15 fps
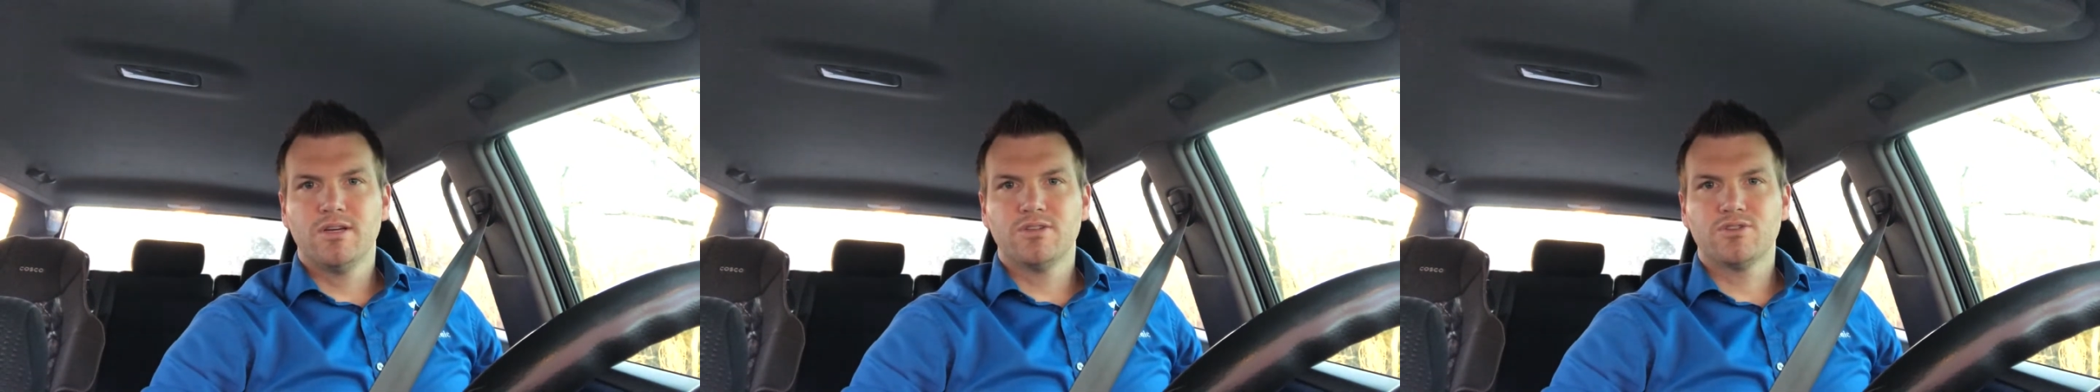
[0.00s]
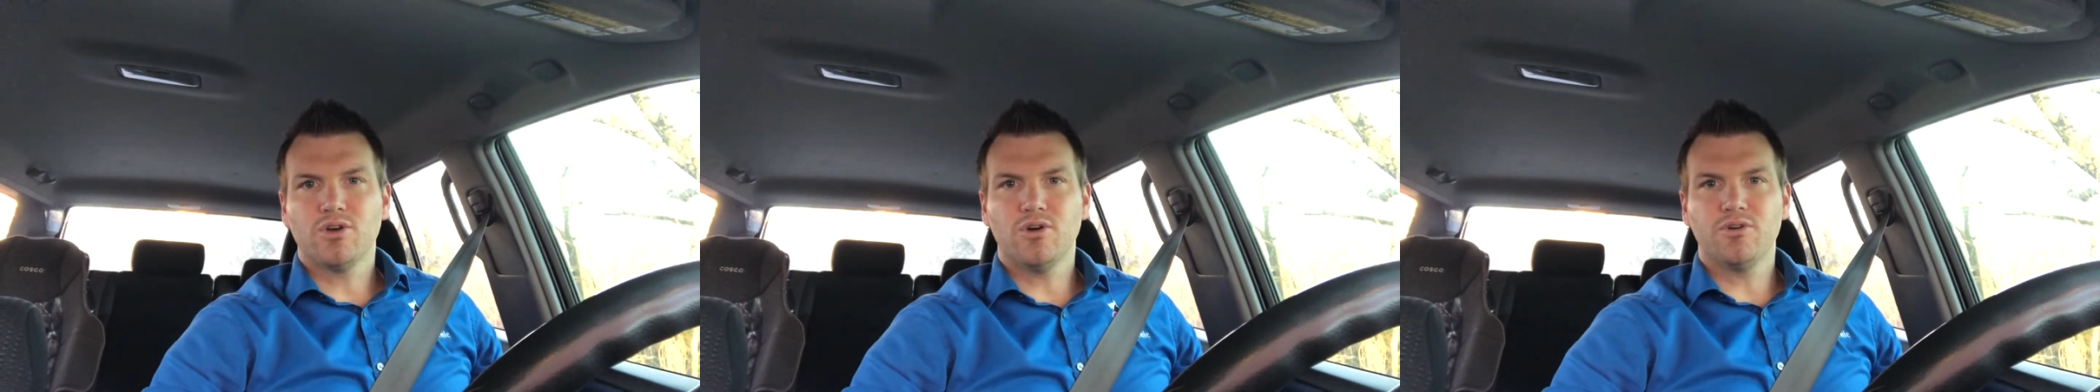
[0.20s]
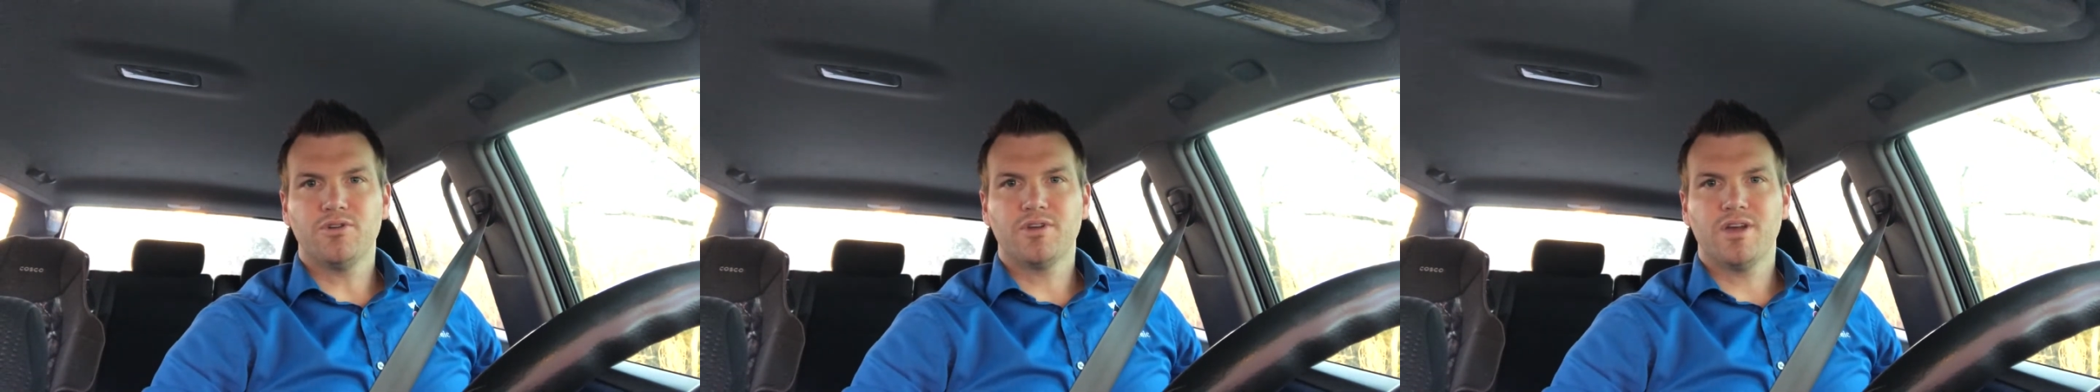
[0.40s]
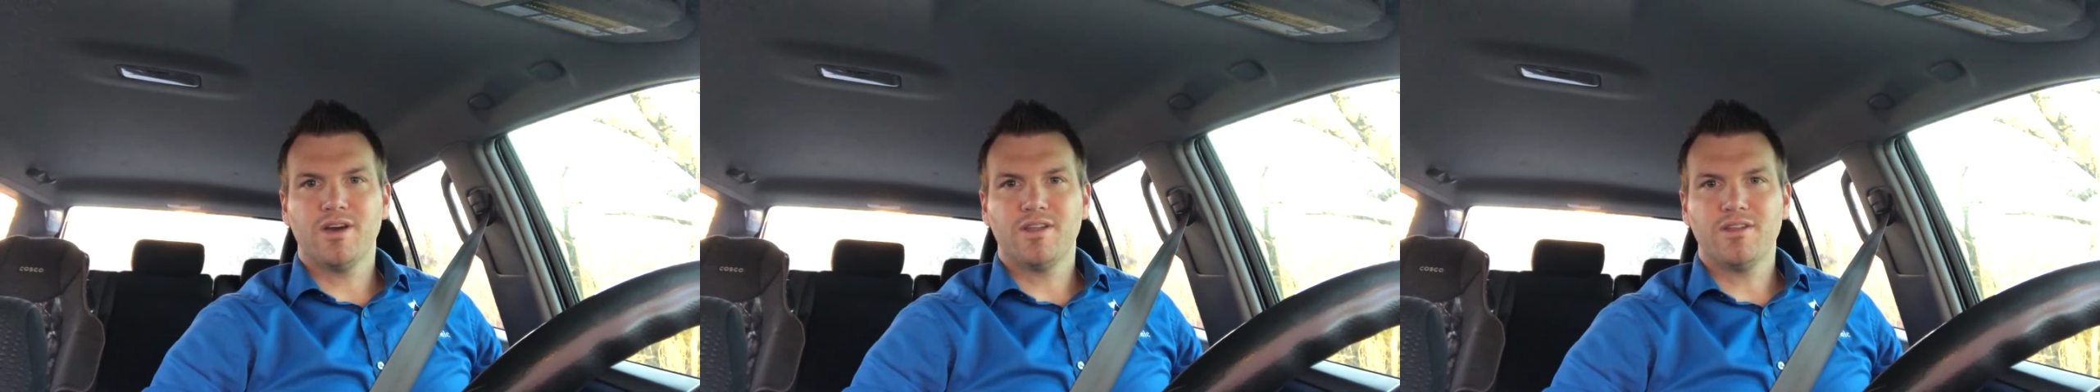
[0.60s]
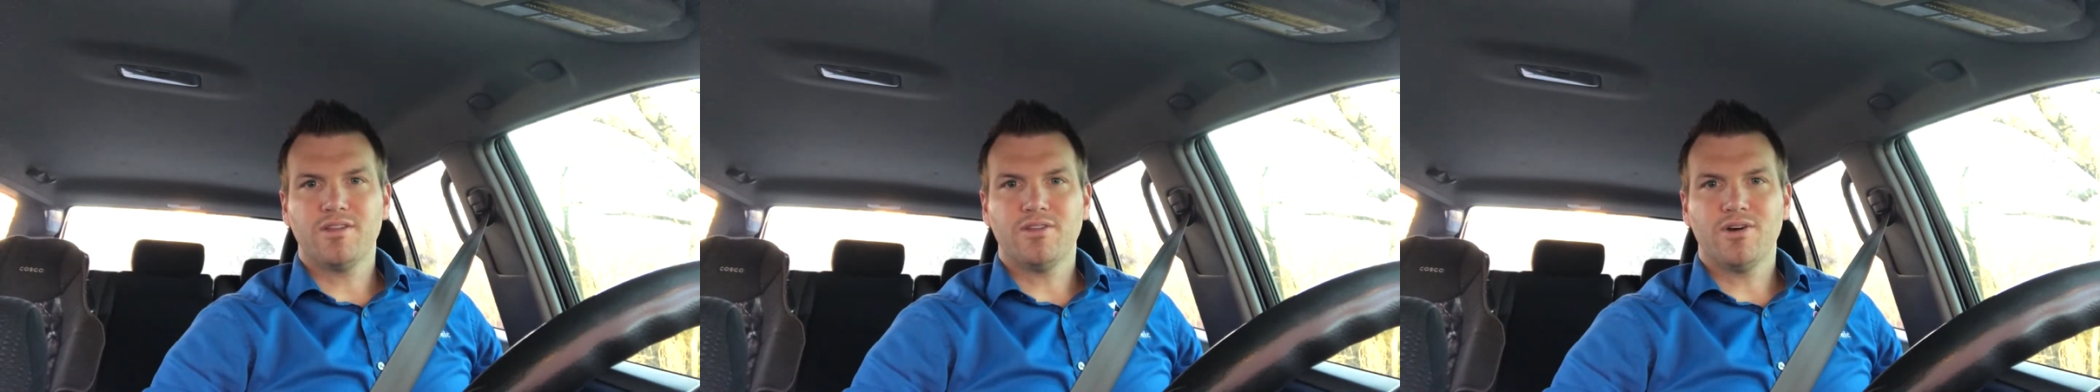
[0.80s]
So you
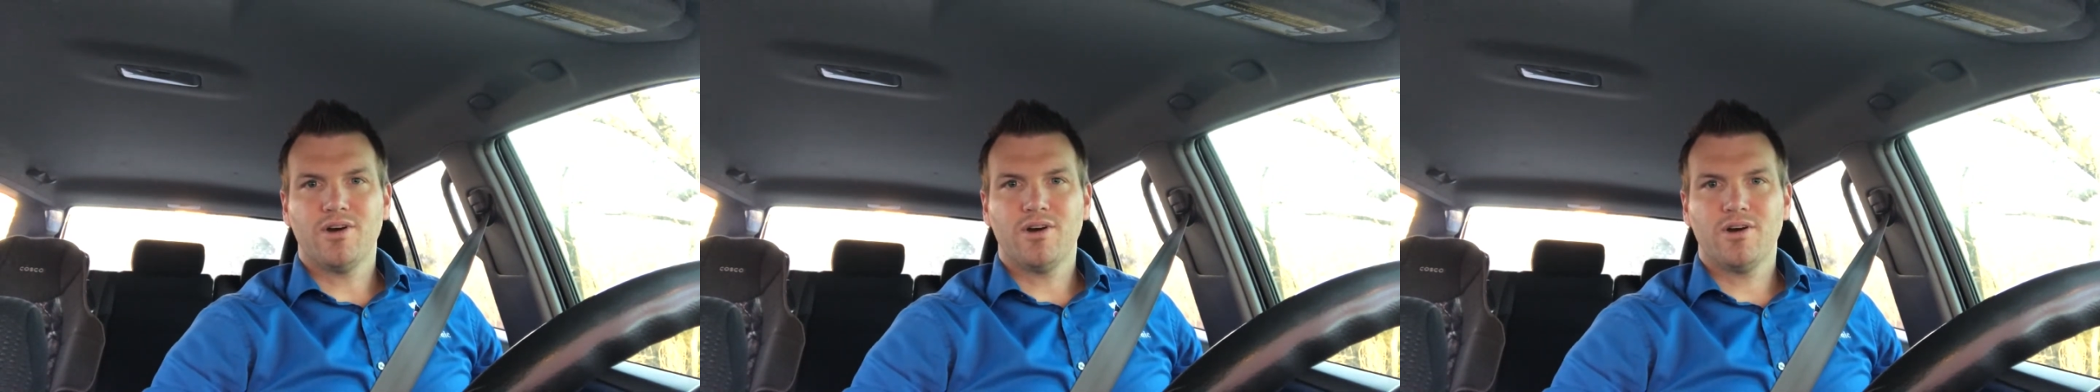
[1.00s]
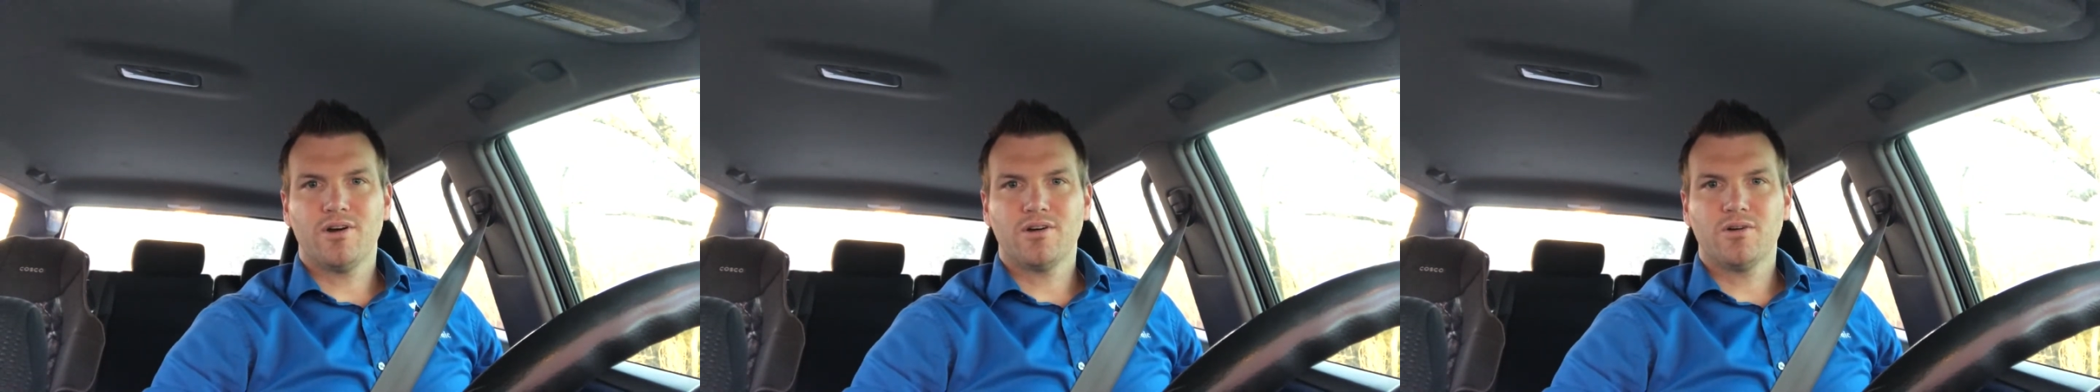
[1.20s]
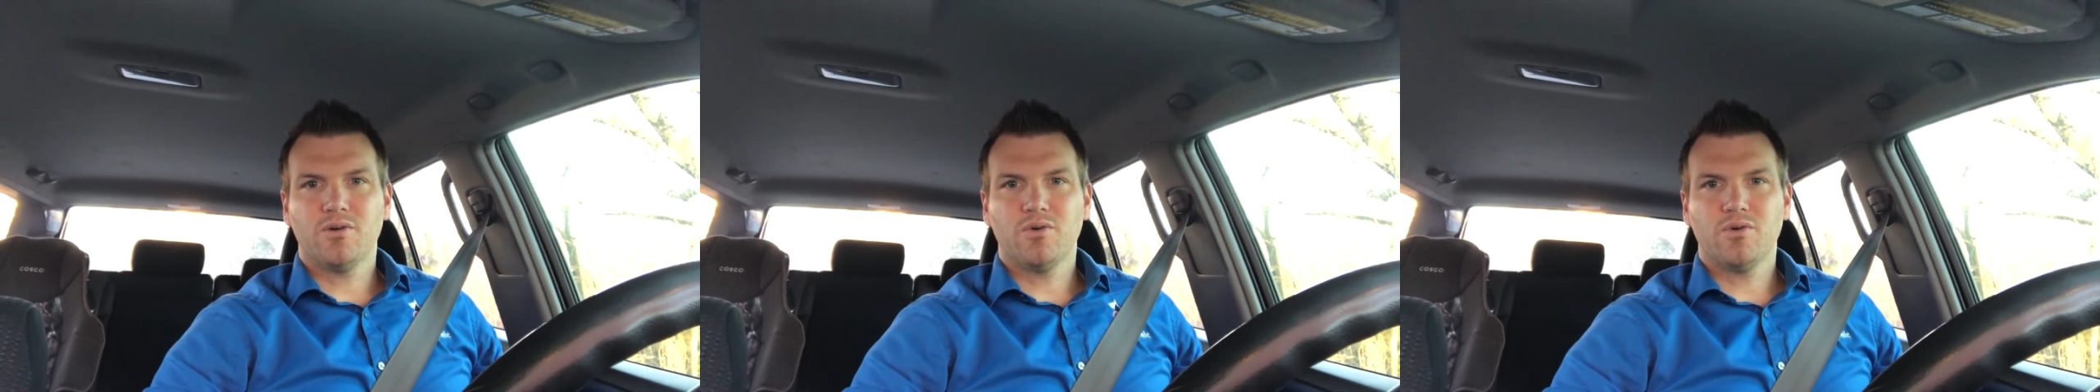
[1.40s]
got a dog